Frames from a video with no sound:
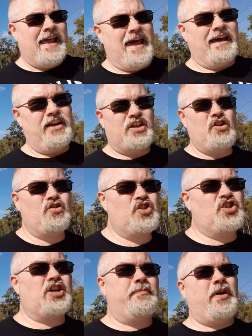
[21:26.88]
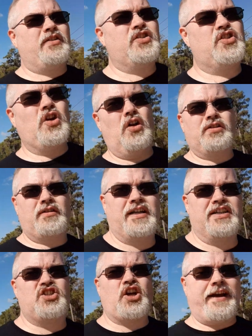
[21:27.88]
had a huge chip on the shoulder and
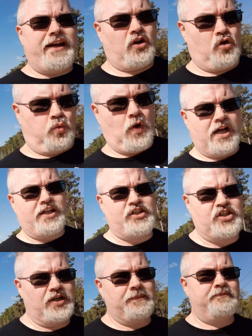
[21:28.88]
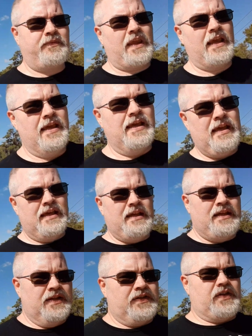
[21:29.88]
a giant grudge.
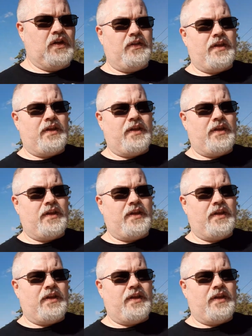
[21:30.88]
So